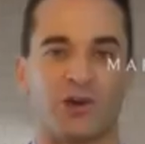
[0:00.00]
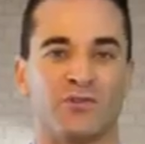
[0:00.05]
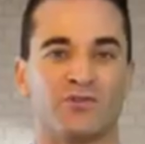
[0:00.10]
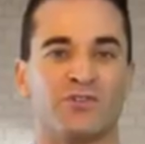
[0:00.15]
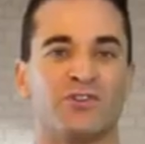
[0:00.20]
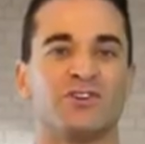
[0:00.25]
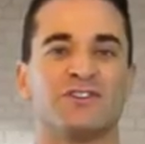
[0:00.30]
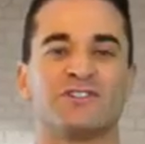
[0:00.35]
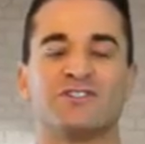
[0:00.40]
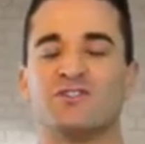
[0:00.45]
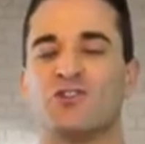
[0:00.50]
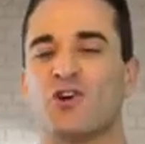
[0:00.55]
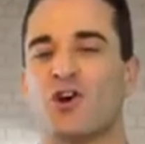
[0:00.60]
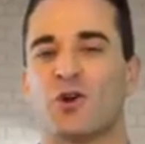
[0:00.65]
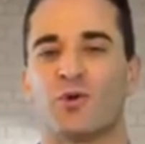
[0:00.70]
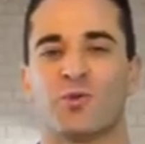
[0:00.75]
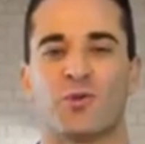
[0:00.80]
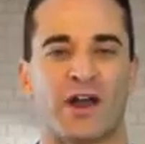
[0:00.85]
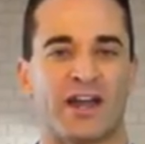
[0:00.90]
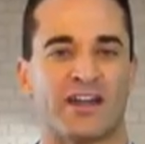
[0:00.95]
world, there is
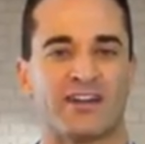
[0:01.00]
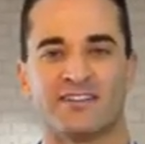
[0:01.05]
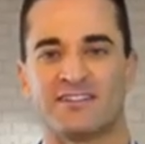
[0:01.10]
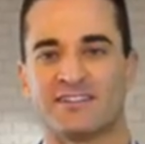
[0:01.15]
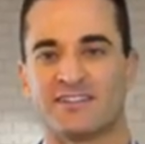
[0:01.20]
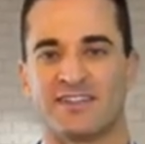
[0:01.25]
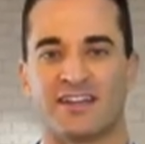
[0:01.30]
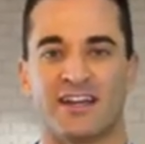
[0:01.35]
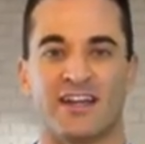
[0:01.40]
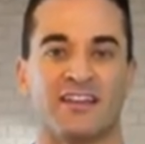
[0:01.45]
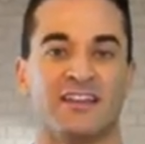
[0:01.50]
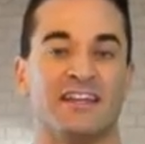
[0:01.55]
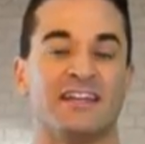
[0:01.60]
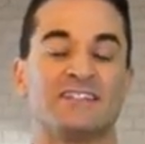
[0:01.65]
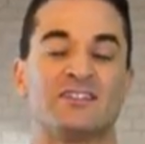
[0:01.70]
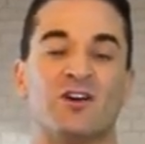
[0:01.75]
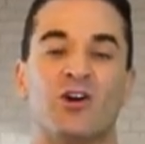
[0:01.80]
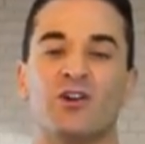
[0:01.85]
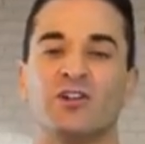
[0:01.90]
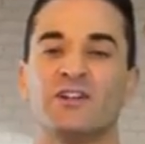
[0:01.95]
no wait and see.
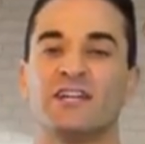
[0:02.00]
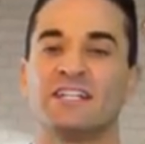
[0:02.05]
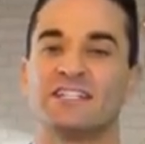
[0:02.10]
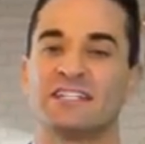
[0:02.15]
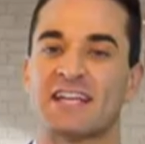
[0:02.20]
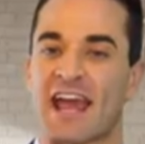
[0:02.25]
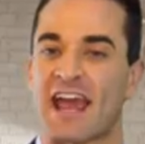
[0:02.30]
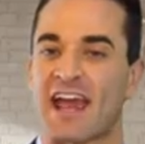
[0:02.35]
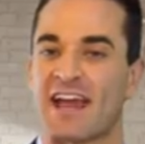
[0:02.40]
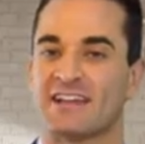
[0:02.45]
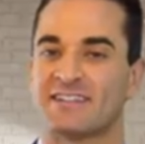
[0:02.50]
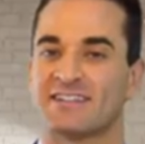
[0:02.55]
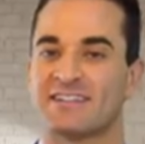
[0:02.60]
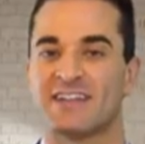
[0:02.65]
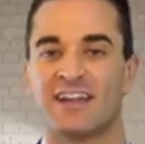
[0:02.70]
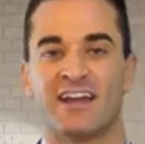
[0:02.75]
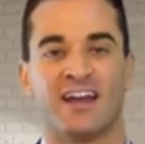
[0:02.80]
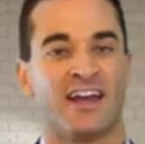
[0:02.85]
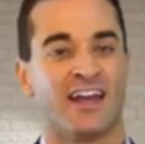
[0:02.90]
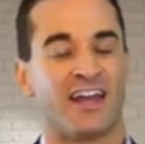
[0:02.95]
There's only
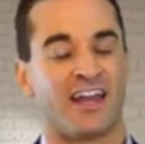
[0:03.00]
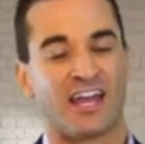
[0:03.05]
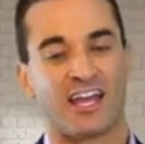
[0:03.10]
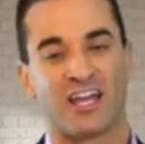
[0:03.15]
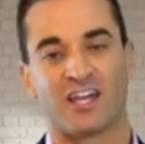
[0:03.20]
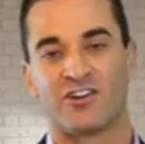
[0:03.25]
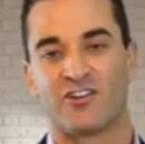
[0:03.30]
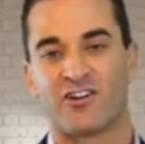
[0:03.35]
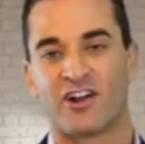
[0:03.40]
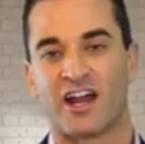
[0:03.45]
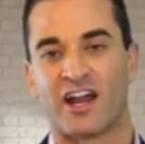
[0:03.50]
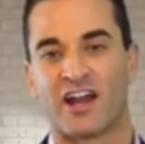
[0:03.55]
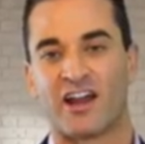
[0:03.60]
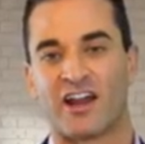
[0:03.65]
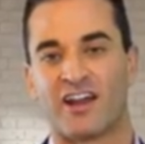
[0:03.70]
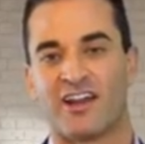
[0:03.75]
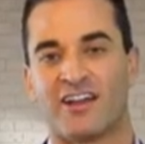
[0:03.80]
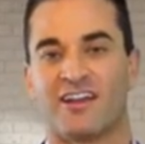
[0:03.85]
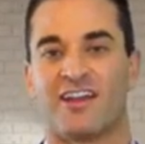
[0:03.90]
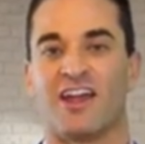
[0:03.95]
test, iterate,
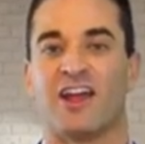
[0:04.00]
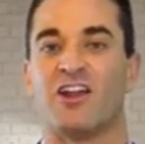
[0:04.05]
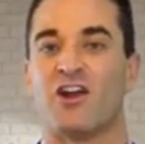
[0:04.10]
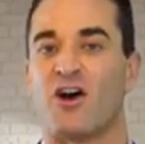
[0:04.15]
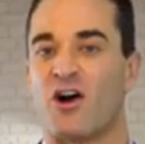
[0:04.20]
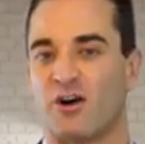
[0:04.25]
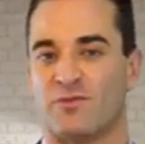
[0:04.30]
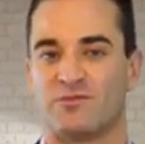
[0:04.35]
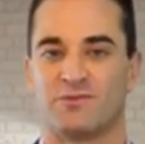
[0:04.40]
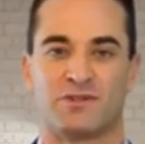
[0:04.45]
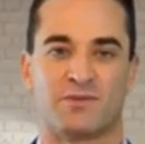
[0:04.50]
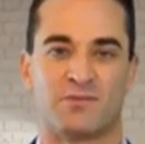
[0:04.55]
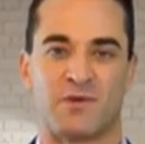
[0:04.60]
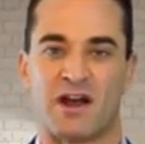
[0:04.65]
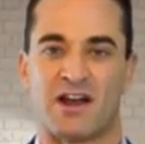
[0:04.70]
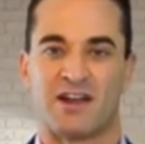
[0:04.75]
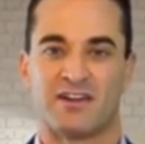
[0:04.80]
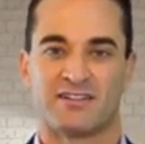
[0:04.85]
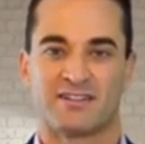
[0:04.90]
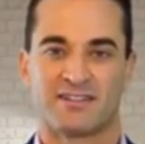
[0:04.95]
and
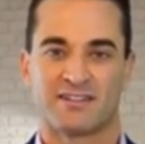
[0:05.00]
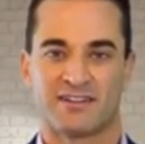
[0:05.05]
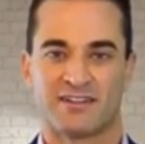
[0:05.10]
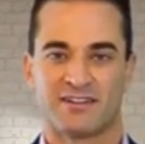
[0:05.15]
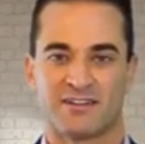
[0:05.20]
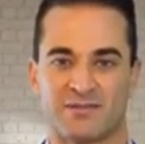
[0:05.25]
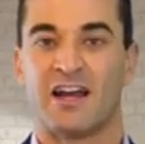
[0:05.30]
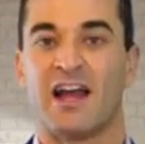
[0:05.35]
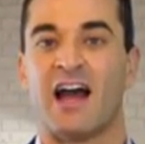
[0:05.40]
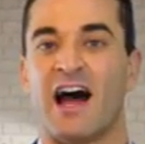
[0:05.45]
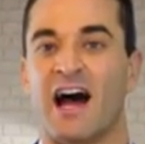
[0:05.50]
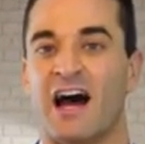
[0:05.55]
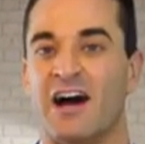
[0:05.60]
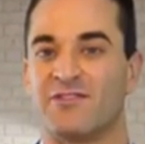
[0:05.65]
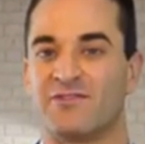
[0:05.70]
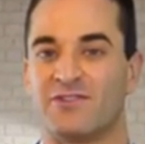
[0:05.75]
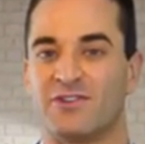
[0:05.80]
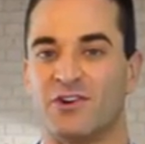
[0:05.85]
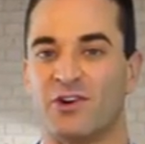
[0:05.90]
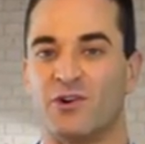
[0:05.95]
optimize.
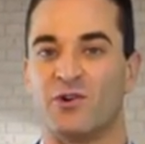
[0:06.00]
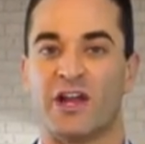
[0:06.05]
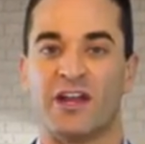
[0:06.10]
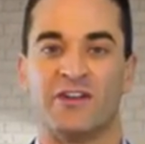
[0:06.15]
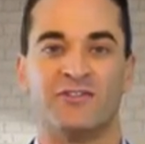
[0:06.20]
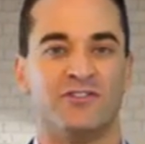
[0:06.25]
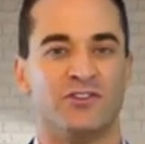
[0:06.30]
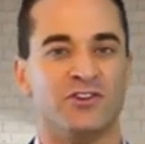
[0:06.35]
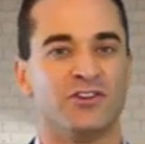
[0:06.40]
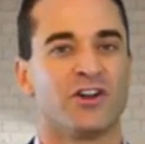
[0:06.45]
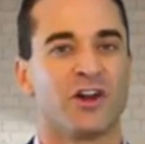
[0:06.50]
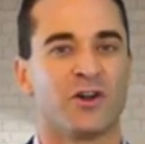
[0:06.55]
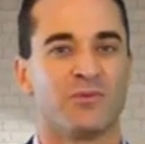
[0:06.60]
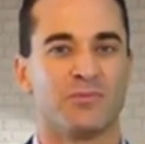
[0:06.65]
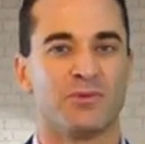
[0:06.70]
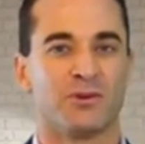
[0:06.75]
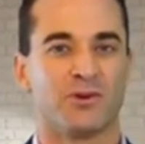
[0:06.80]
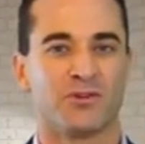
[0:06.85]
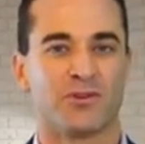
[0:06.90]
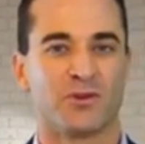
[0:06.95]
After all, if you
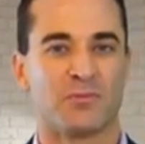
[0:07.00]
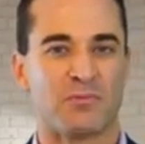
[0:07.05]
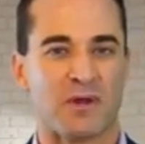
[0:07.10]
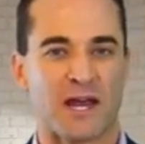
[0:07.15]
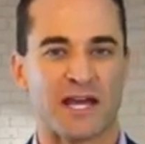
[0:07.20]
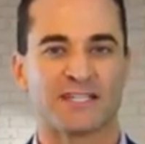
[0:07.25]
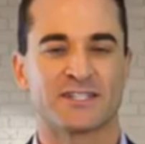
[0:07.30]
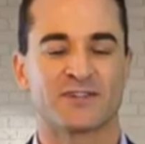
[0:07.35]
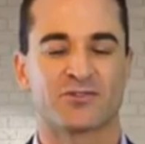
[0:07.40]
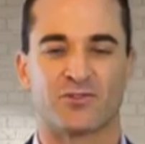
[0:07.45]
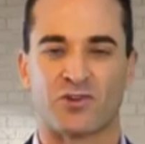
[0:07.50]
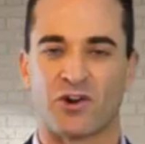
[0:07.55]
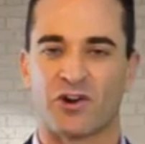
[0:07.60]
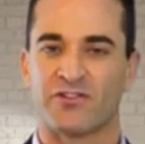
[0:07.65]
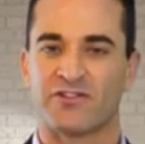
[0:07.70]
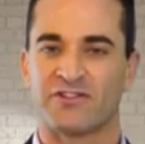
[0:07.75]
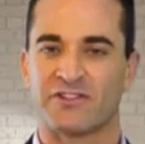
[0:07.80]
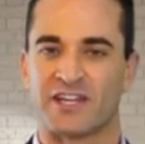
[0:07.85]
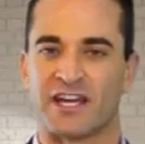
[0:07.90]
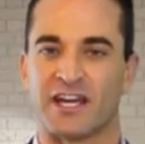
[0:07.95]
don't build the best
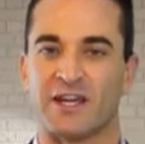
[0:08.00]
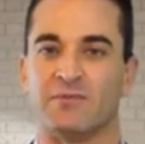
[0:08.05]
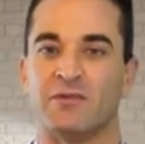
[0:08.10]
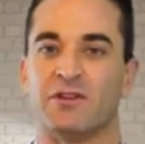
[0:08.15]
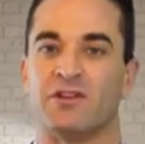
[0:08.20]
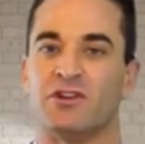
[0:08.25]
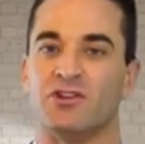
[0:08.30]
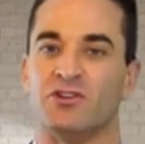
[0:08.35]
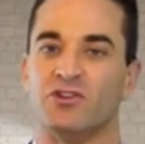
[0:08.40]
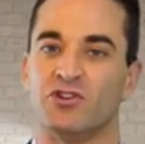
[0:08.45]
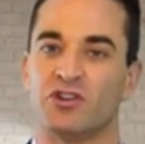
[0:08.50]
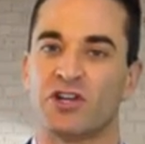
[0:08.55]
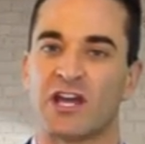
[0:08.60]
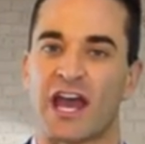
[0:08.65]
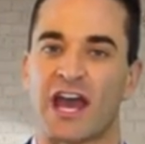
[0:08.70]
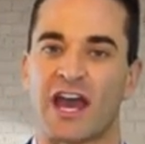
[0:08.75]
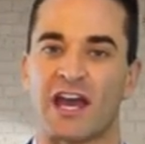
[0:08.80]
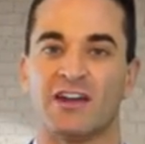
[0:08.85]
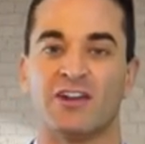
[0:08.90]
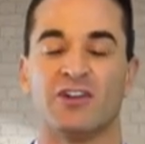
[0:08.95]
growth team that you
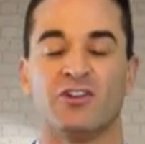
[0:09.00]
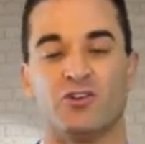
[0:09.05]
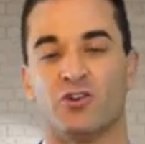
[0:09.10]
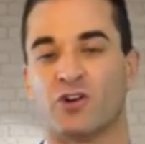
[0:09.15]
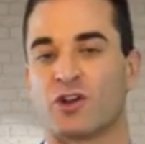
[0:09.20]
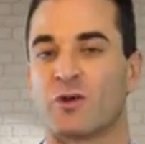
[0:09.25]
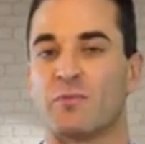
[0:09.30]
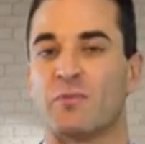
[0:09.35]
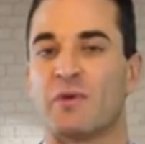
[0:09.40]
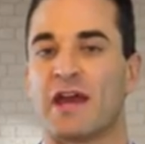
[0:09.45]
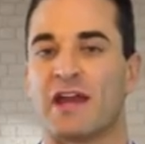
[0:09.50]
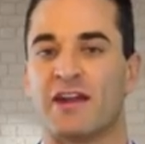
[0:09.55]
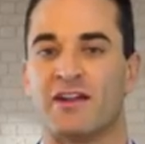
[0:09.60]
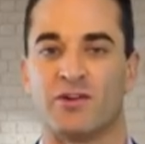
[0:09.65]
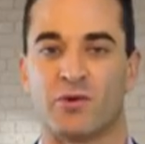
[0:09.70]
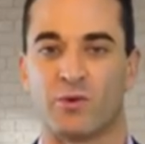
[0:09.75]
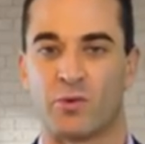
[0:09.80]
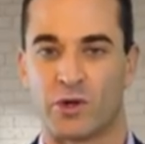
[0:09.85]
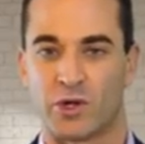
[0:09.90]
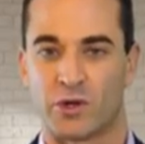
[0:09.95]
can, your
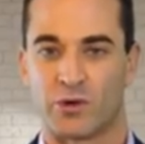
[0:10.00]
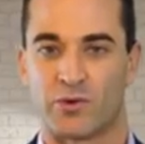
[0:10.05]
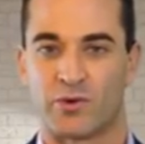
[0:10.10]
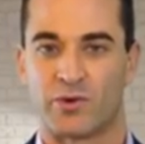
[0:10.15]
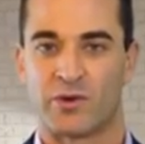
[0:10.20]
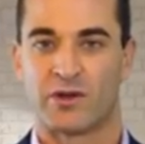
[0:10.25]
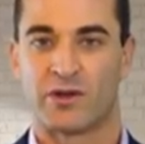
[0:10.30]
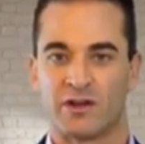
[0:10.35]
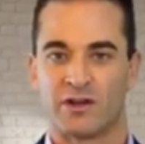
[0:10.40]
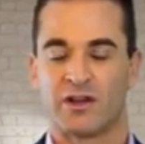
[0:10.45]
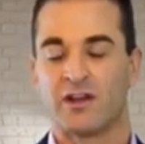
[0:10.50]
competitor will.